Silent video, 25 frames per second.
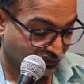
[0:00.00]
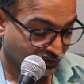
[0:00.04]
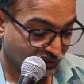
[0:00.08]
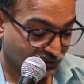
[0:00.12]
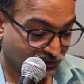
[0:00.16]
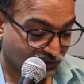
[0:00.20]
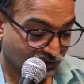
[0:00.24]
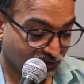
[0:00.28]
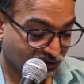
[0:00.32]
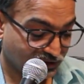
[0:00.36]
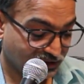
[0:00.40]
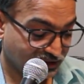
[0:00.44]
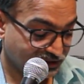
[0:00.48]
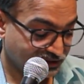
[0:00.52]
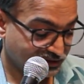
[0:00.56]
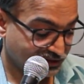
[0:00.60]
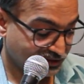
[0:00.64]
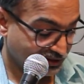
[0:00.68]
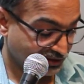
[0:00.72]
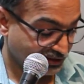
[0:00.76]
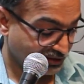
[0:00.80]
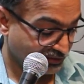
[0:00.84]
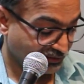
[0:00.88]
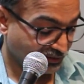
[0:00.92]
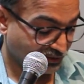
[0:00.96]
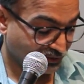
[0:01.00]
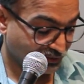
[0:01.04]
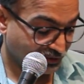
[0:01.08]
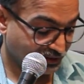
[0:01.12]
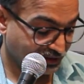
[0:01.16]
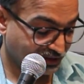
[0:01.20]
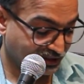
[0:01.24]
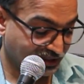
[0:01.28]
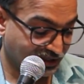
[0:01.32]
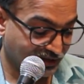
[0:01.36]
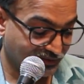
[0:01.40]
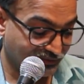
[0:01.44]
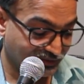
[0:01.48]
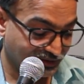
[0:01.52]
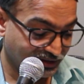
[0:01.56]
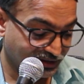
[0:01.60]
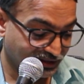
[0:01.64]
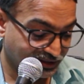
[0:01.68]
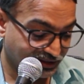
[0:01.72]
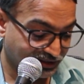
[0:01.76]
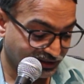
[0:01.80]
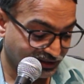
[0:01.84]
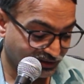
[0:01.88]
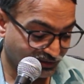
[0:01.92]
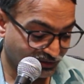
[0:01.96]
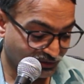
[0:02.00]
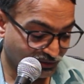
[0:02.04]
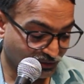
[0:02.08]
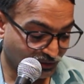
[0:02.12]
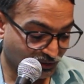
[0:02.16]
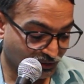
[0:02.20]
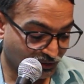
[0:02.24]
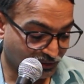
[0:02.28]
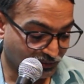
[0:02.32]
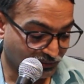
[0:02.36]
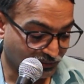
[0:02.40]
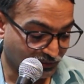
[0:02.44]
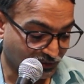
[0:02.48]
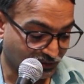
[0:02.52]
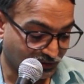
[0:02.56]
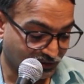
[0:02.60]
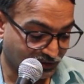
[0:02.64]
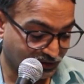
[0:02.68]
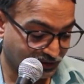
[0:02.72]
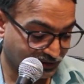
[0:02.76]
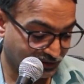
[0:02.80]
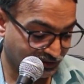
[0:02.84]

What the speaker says: So this is about navigating code book.